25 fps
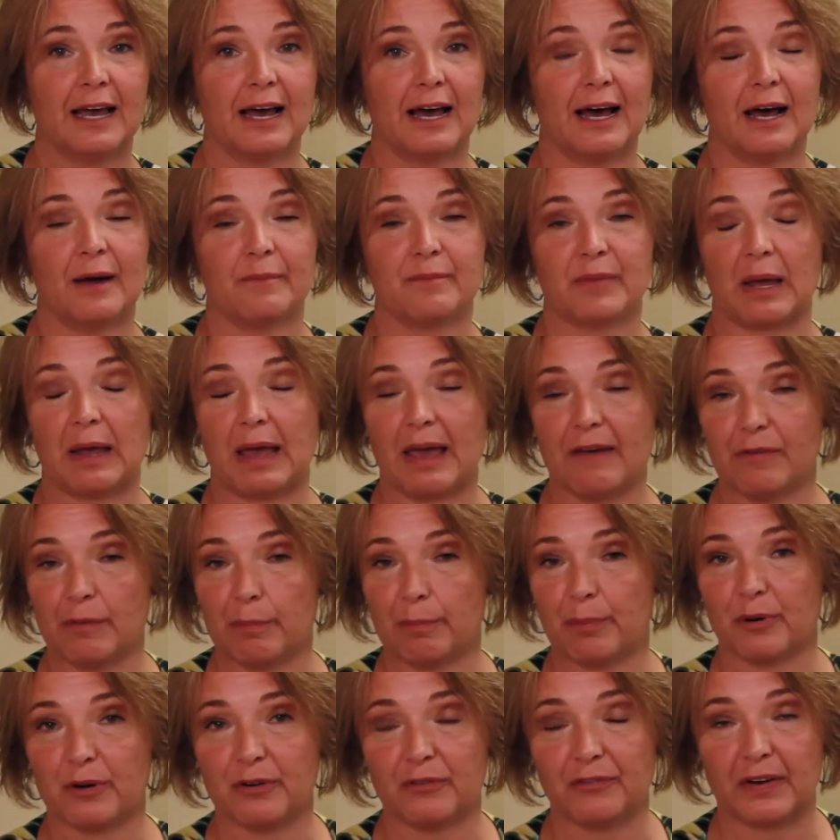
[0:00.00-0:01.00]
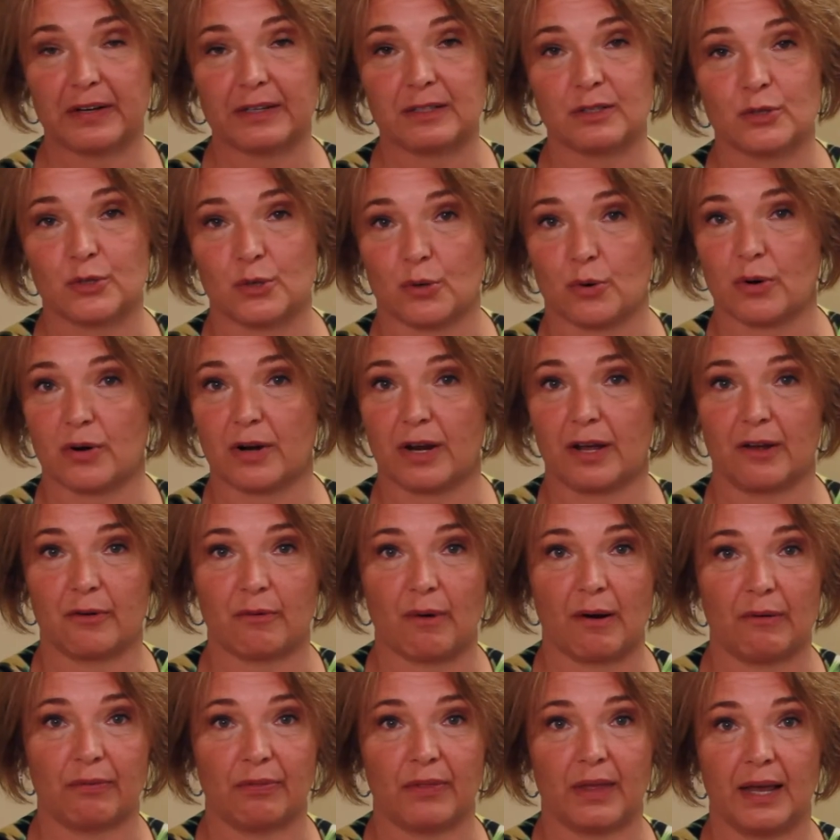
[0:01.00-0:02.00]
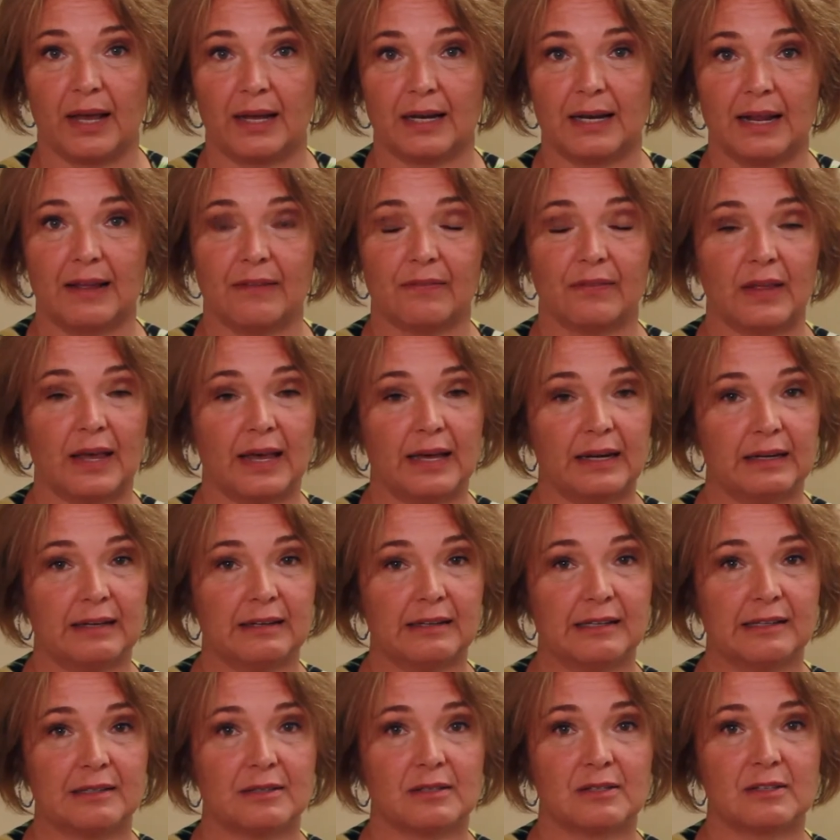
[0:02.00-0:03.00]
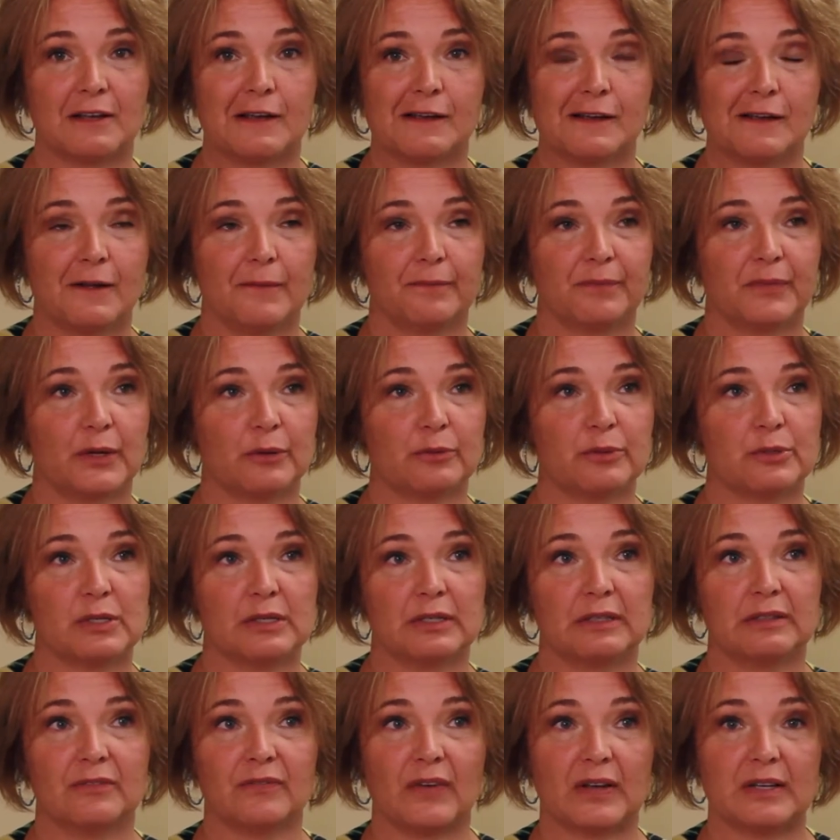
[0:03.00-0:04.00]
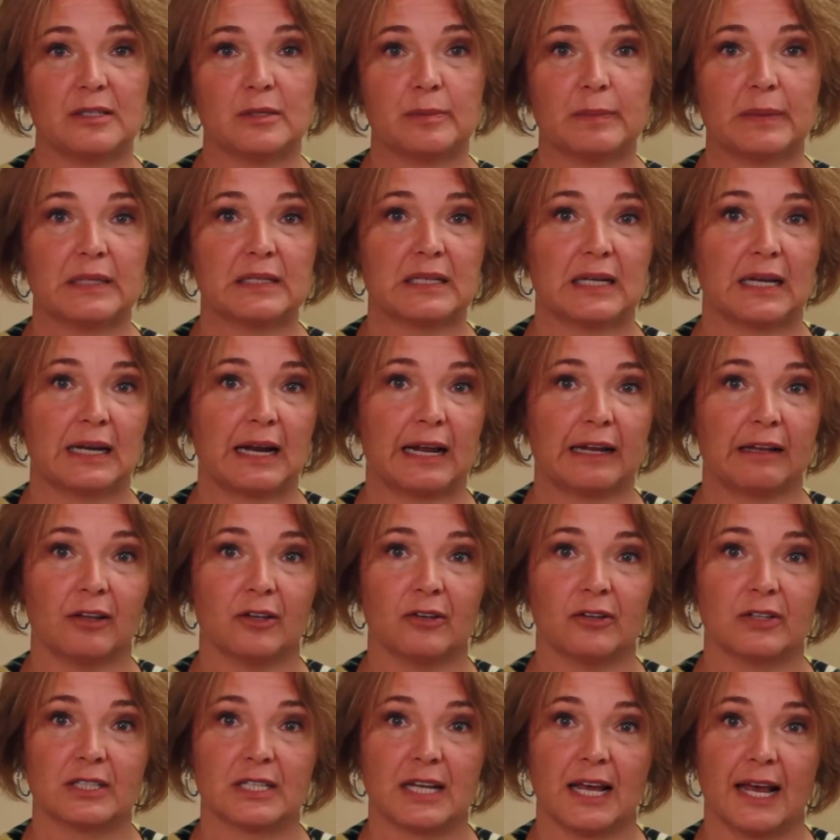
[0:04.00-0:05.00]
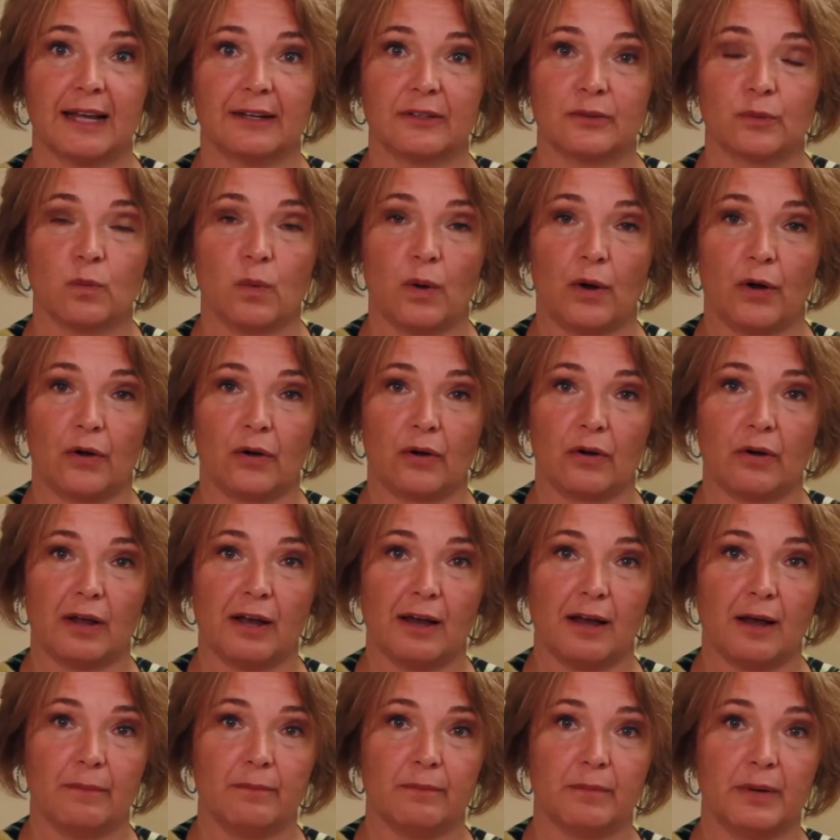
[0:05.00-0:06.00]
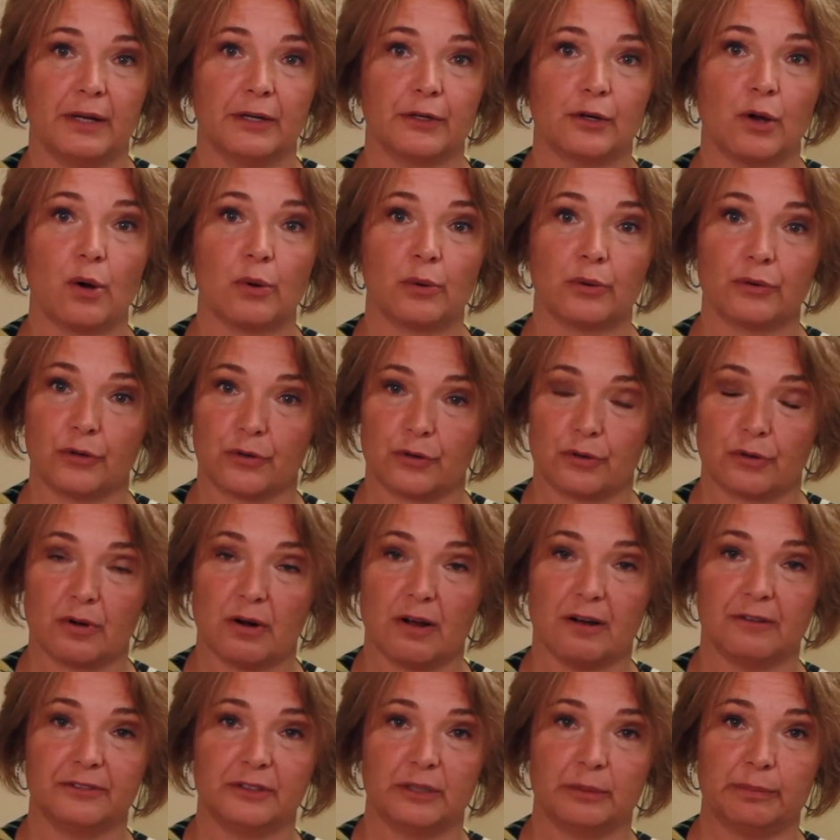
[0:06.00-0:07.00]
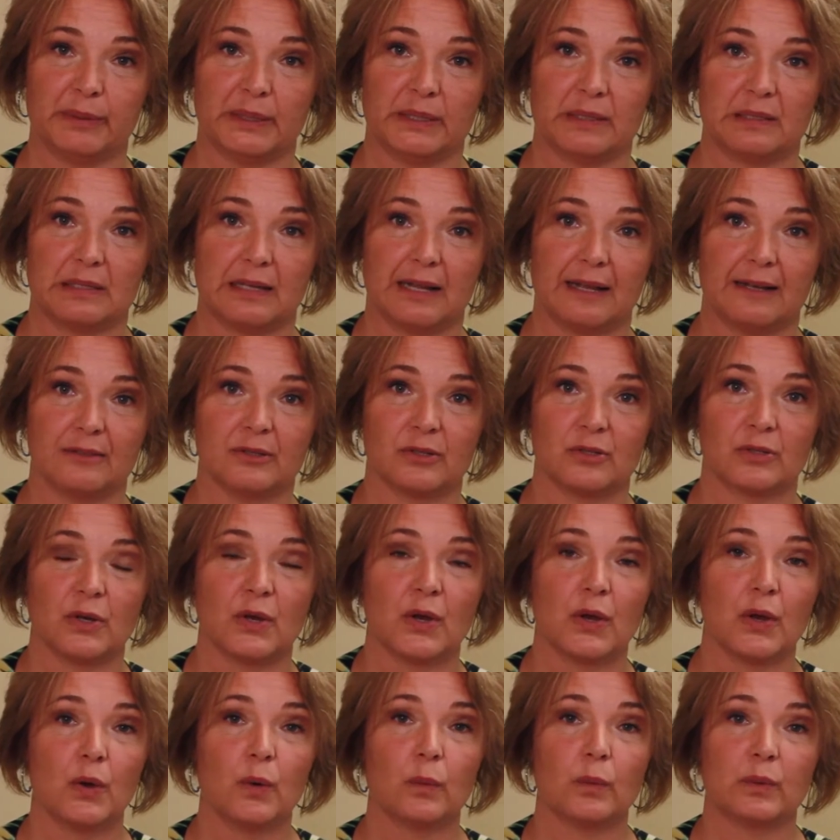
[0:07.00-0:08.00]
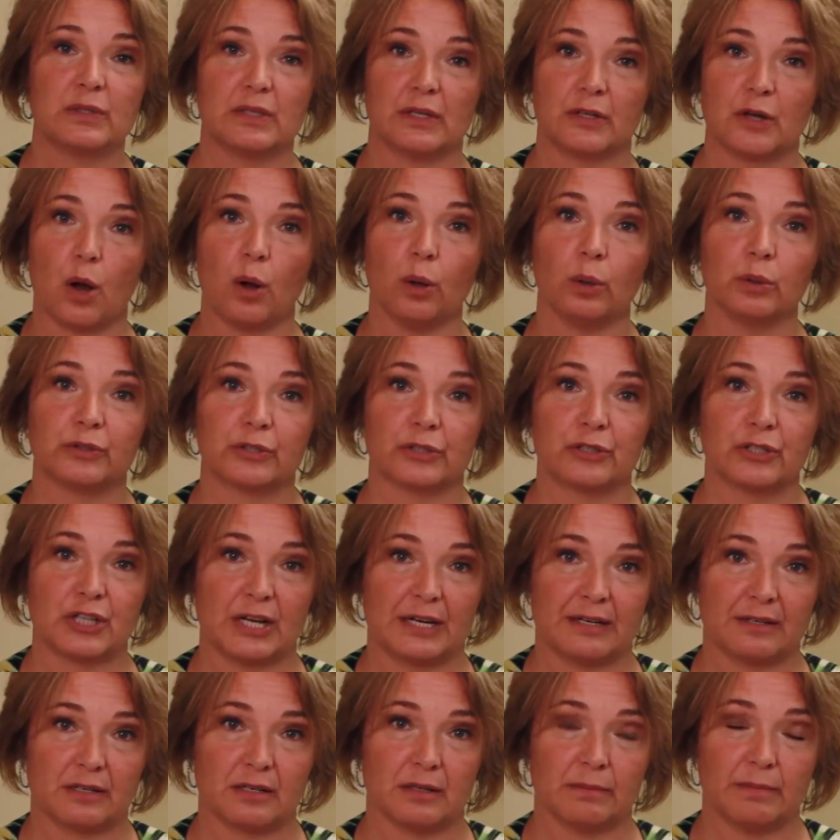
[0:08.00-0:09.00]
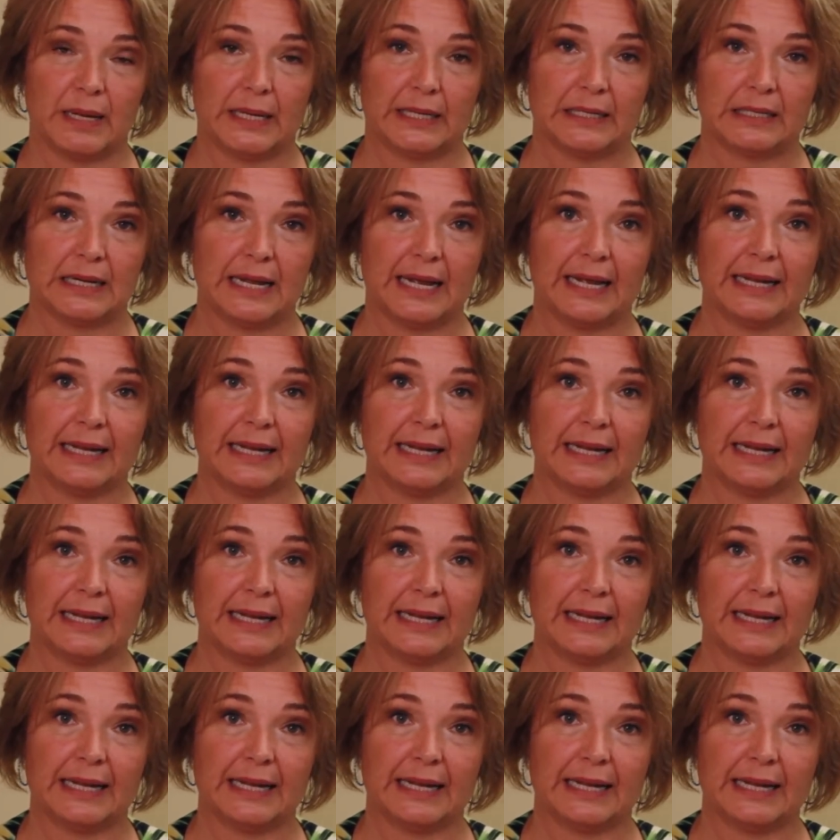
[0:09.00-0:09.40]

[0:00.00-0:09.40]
I have a perfect story around that, and that is there was an investment that I looked at where an owner of the business was an older gentleman,